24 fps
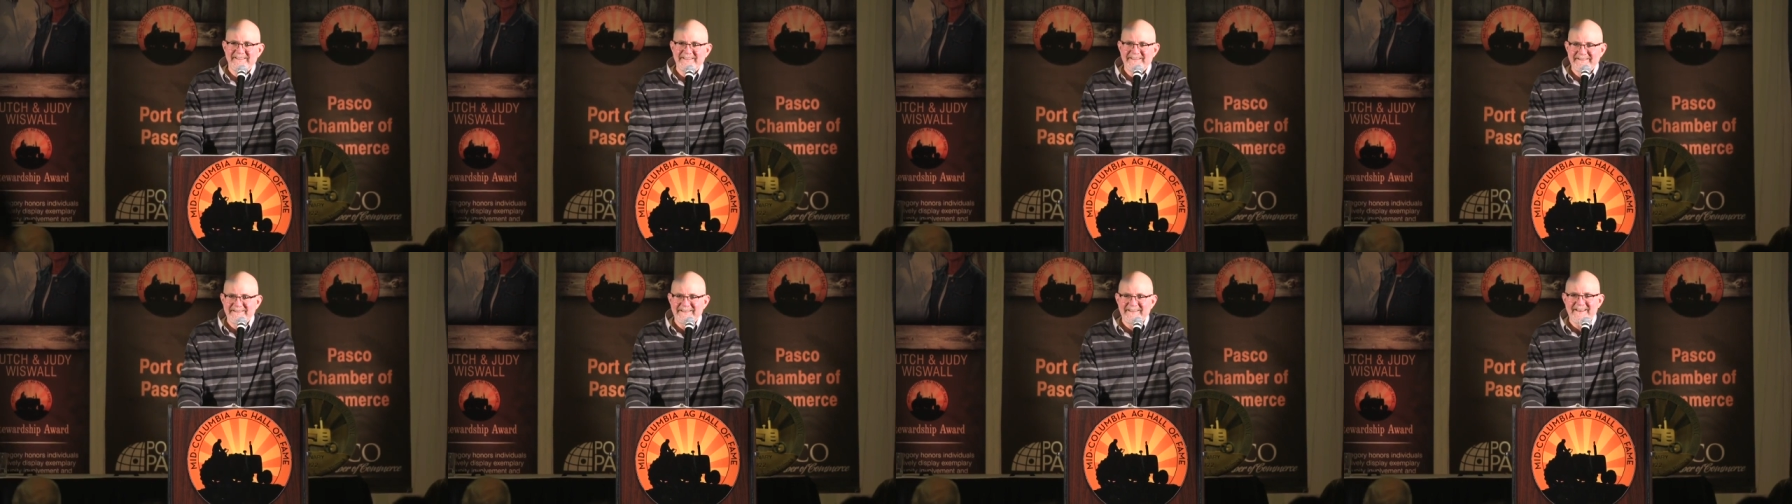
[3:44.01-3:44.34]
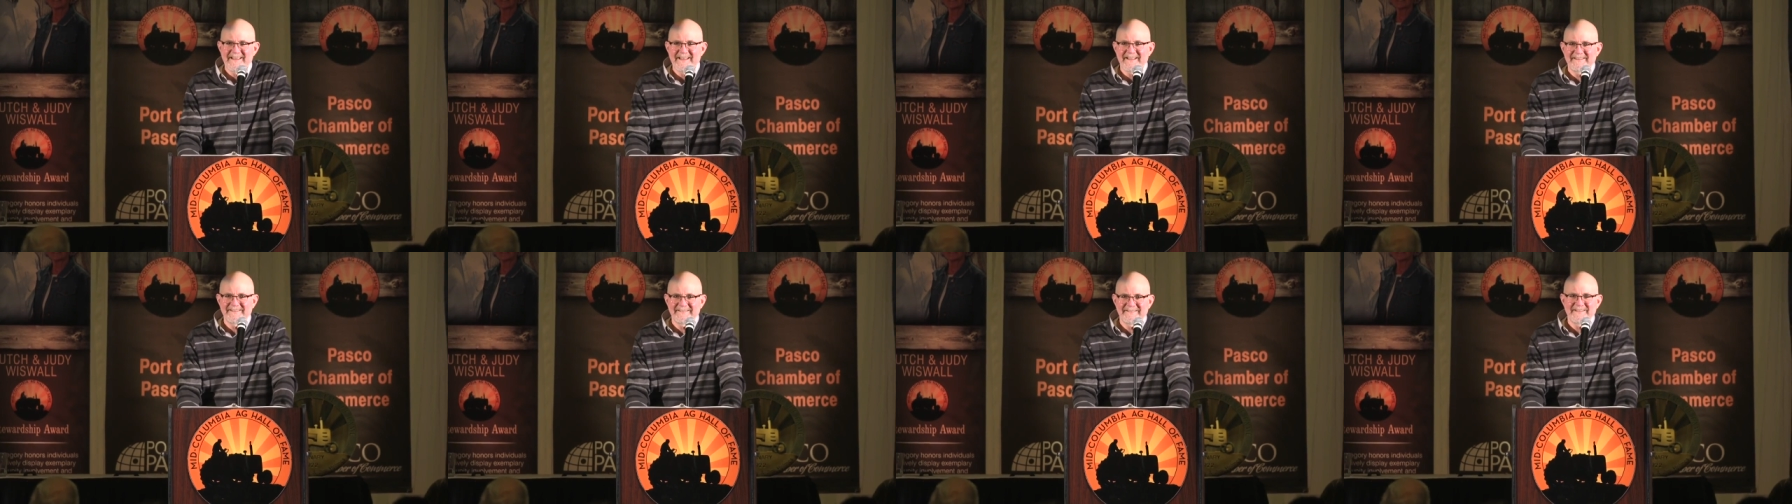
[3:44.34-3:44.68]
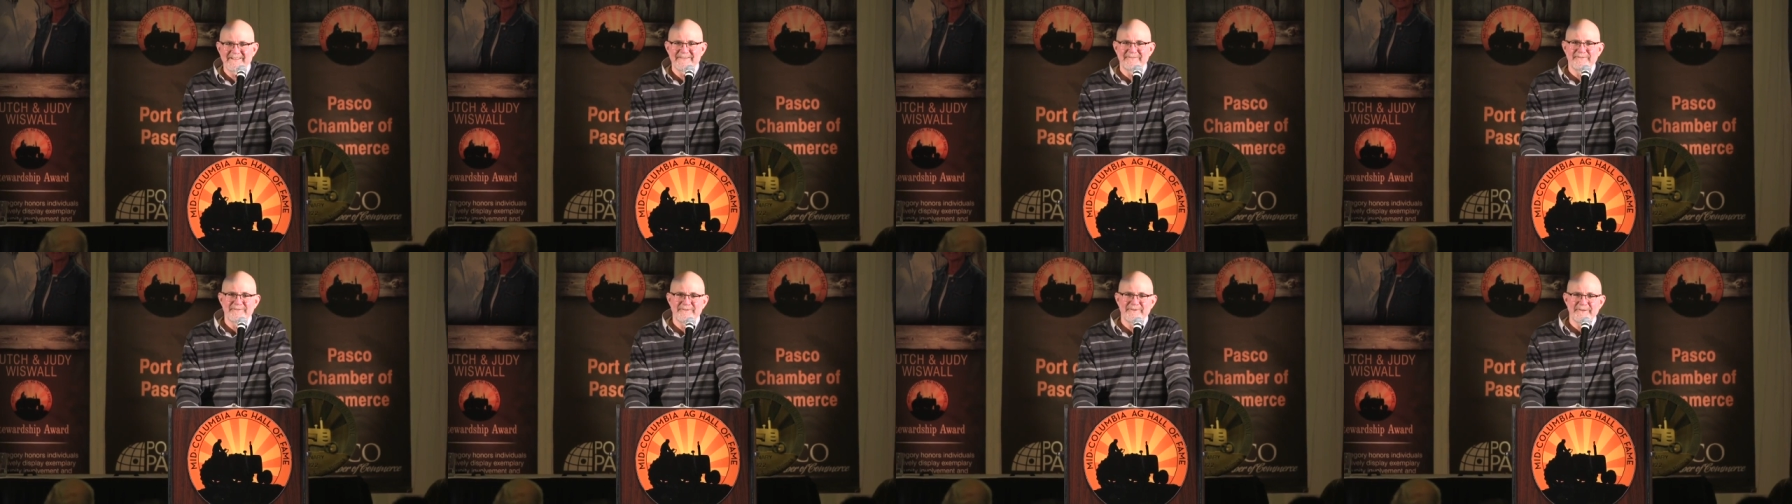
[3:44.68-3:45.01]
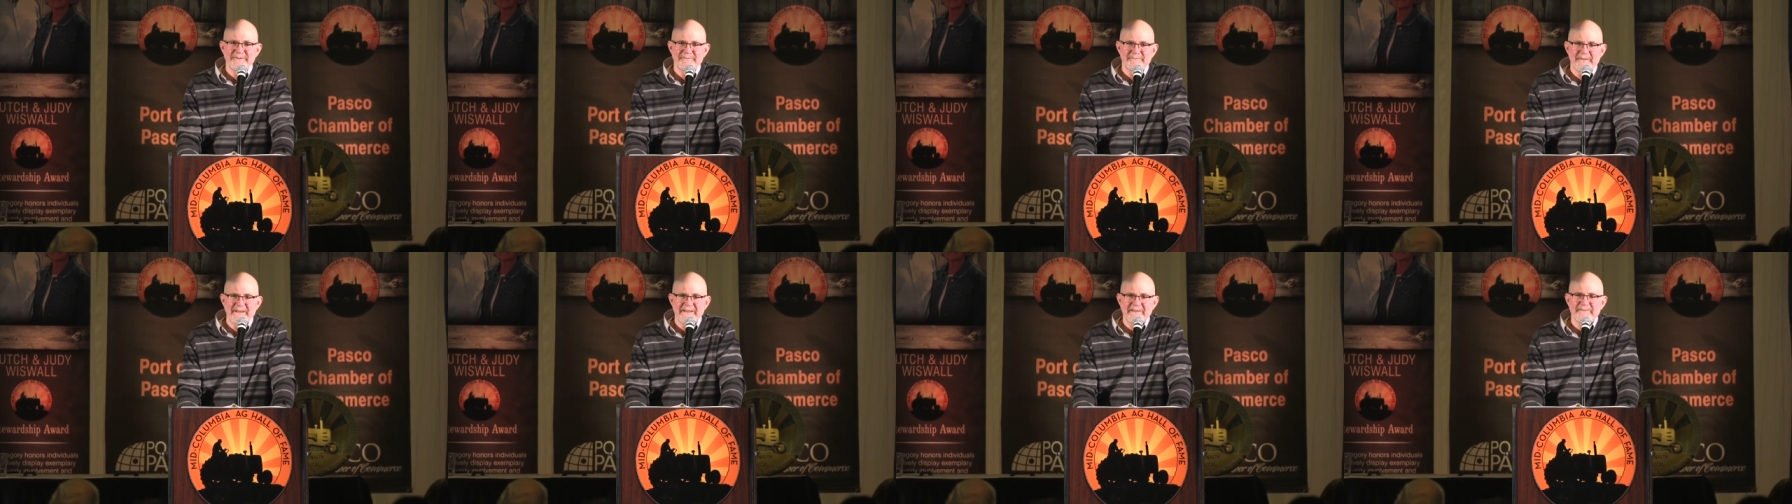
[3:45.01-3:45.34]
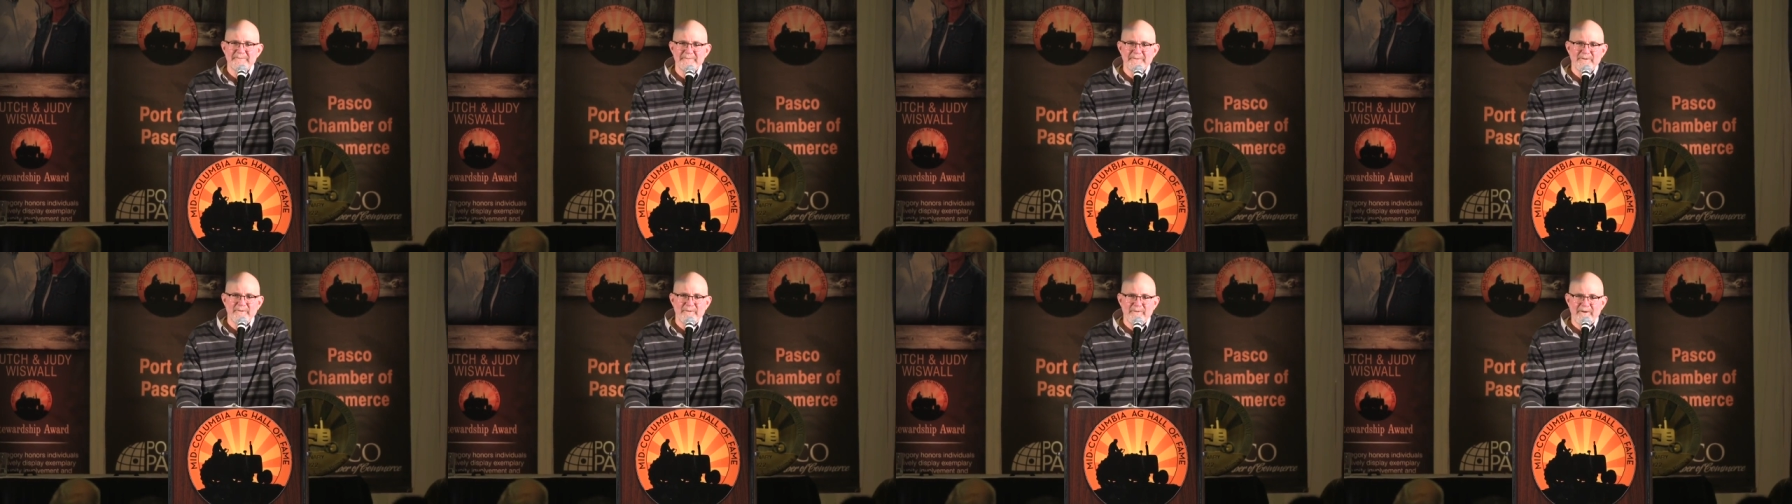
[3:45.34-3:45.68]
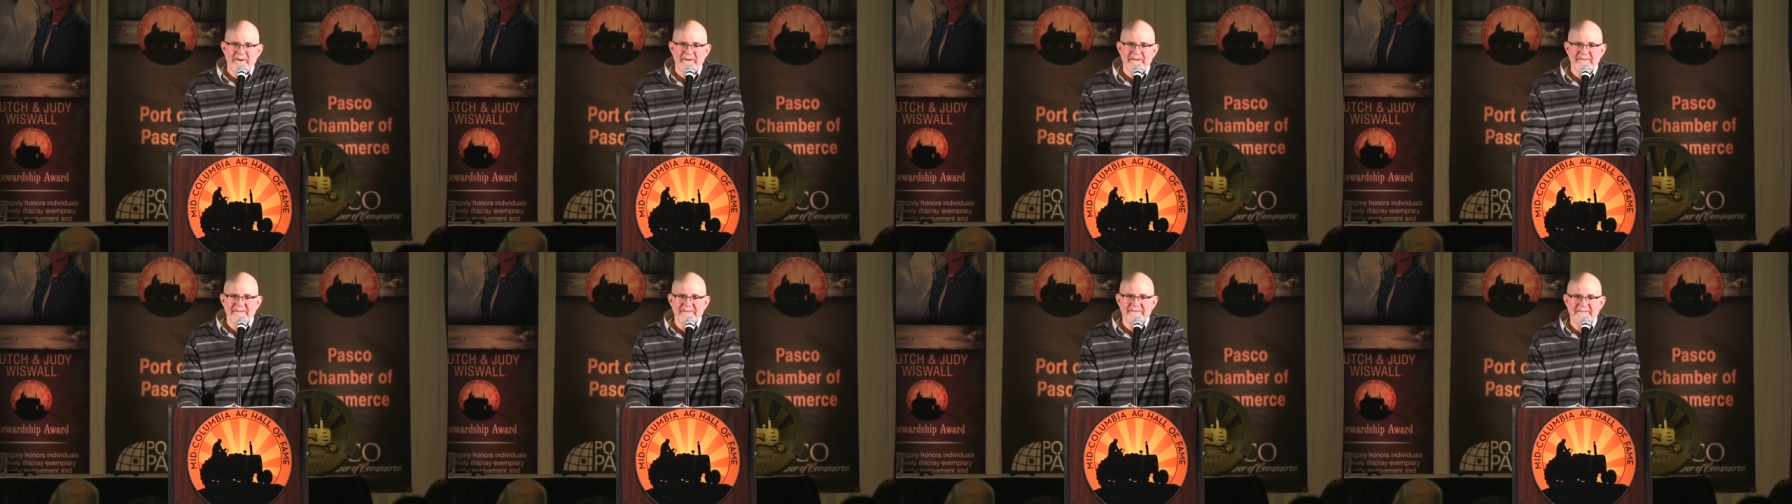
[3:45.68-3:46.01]
and it had 10 foot basement
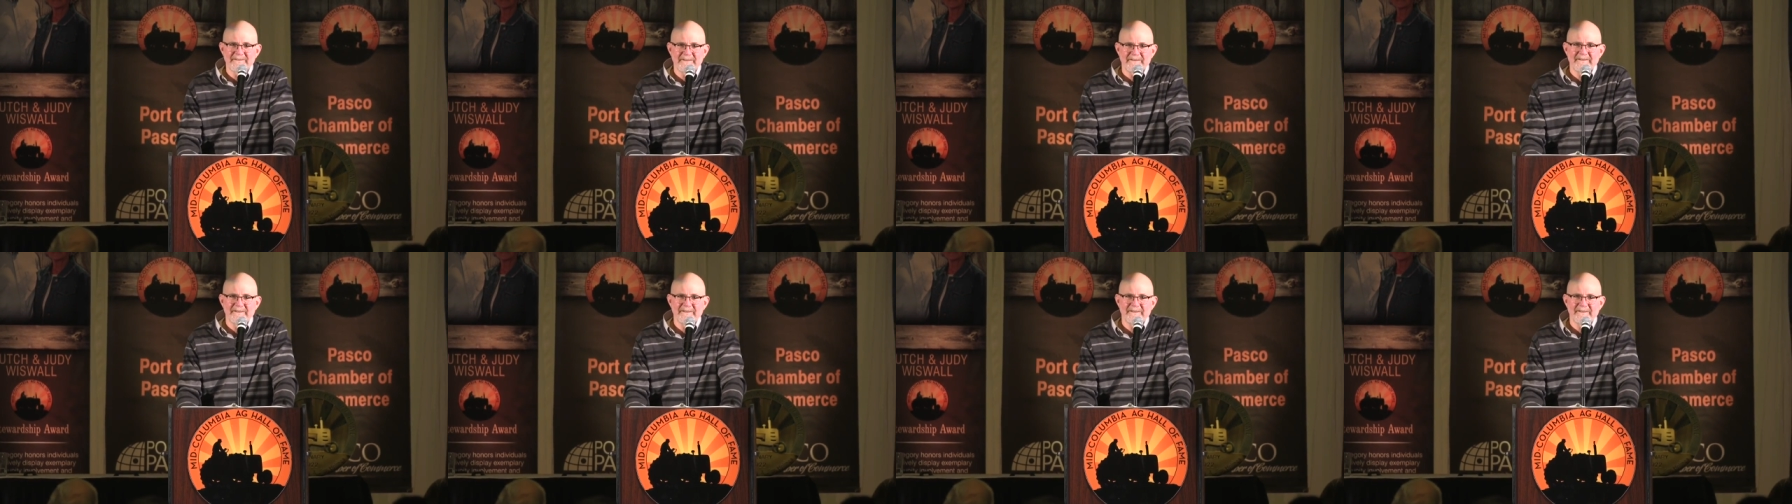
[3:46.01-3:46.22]
walls